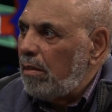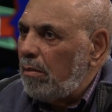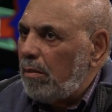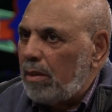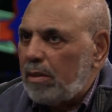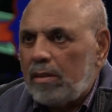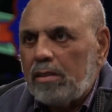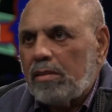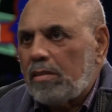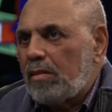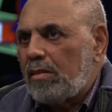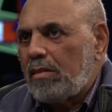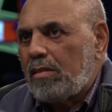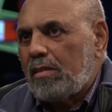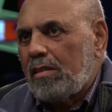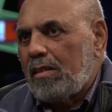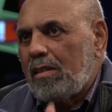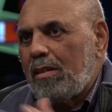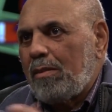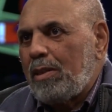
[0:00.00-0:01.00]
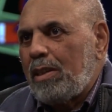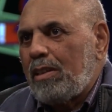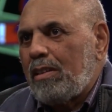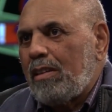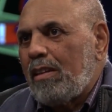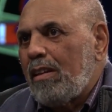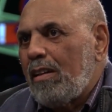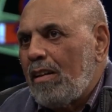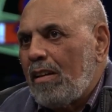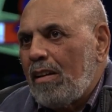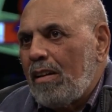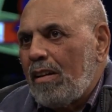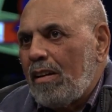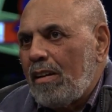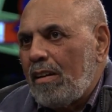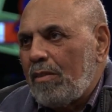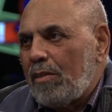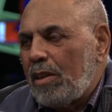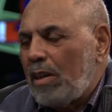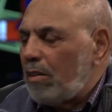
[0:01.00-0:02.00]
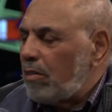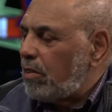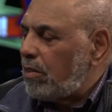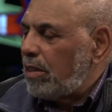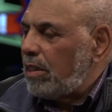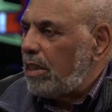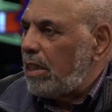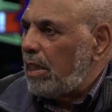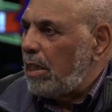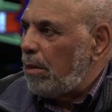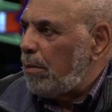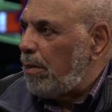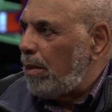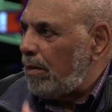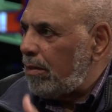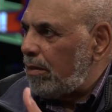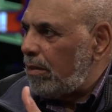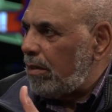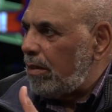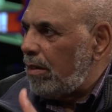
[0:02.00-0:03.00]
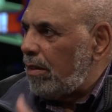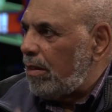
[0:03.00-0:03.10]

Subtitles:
But this is, I mean, I was thinking about